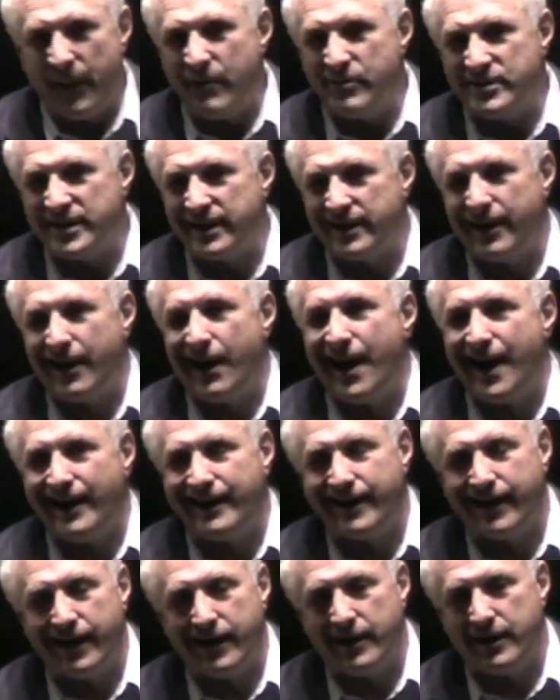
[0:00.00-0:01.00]
was like the odd
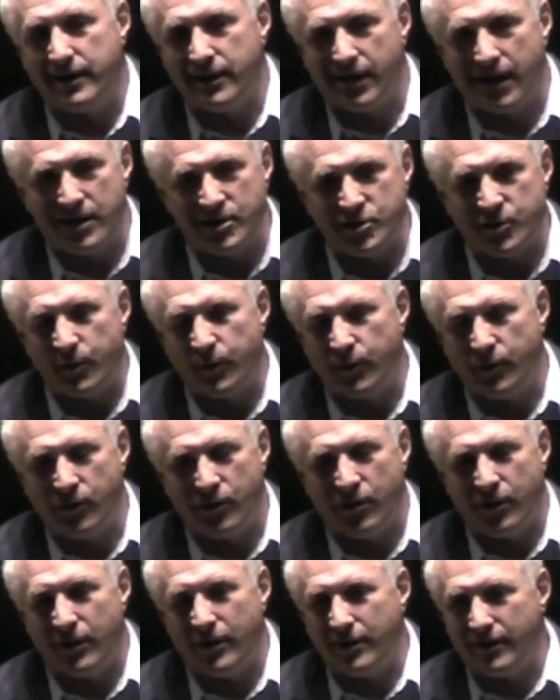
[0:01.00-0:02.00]
kid,
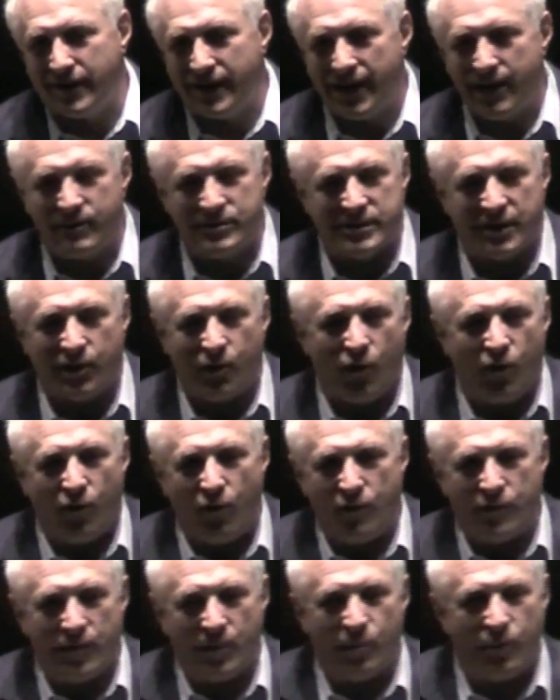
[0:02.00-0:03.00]
entrepreneurial, and I was like all
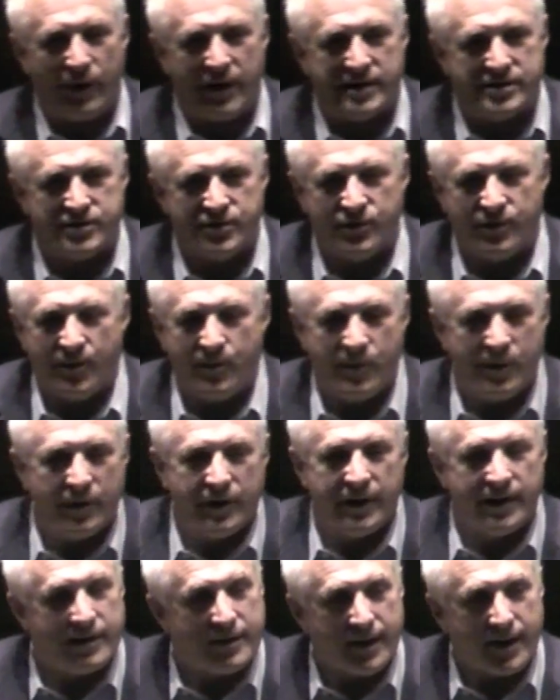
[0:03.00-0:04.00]
over the place doing a
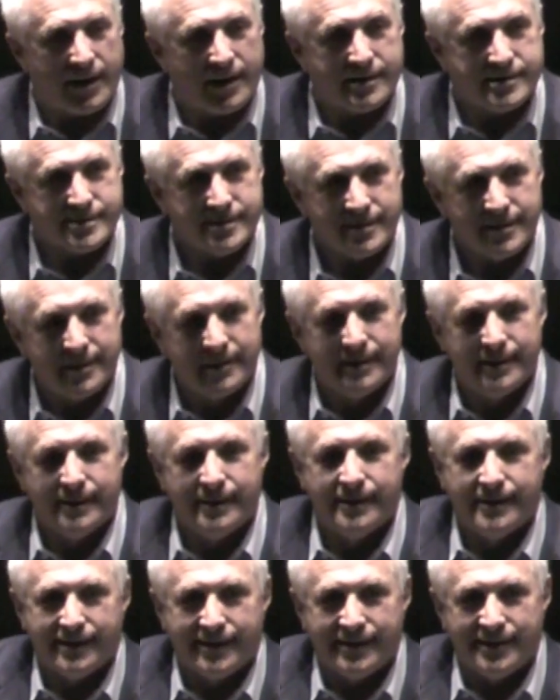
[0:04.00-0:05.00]
million things.
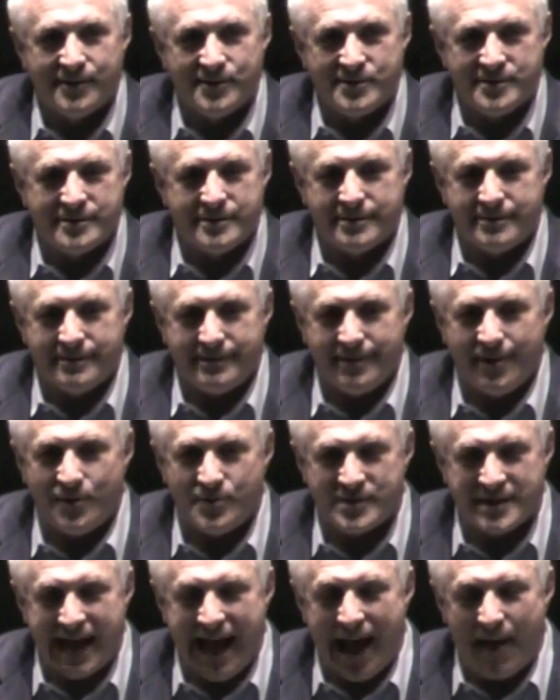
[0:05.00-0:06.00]
There was no
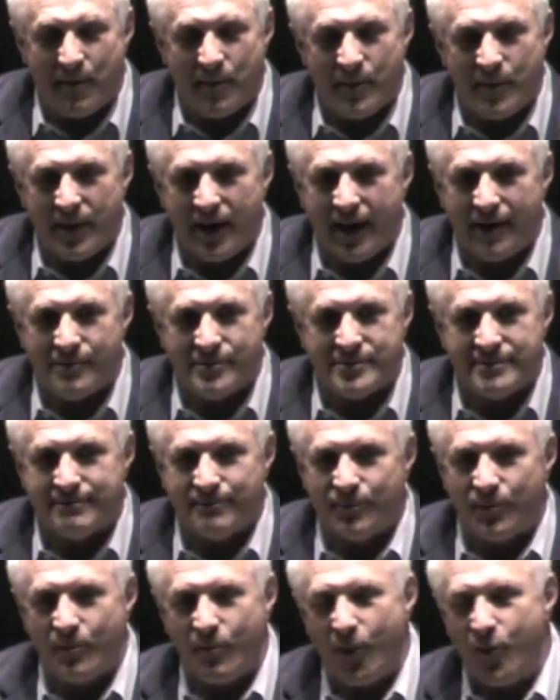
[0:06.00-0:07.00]
stopping me. I was
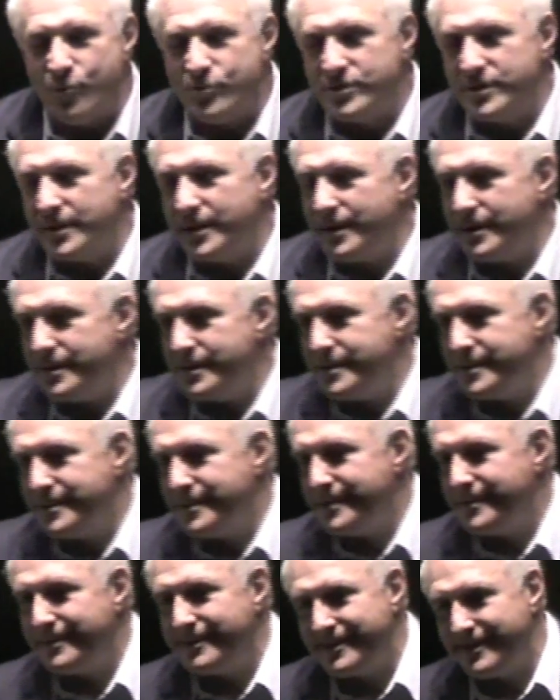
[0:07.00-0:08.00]

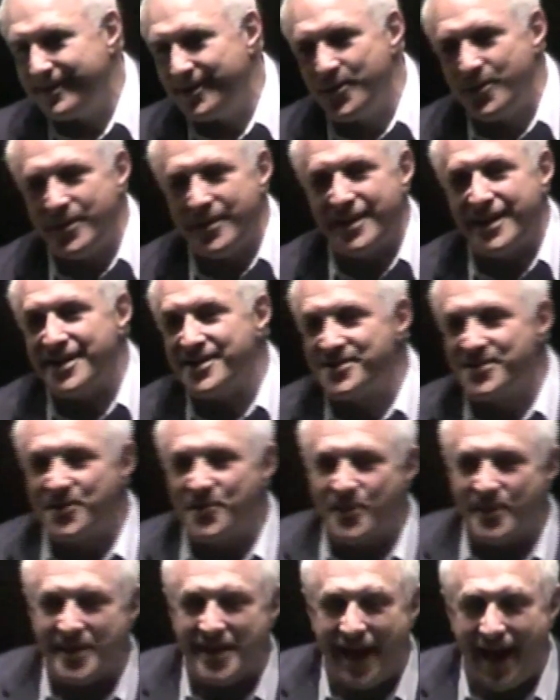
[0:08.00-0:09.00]
promotions, doing this,
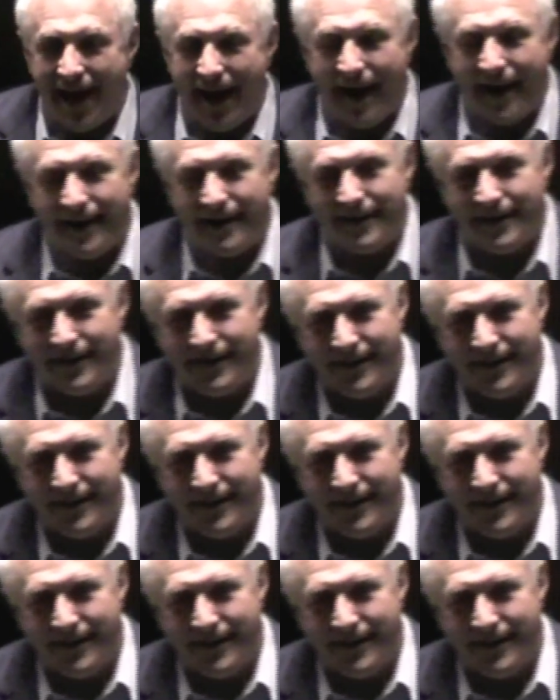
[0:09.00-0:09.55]
doing that.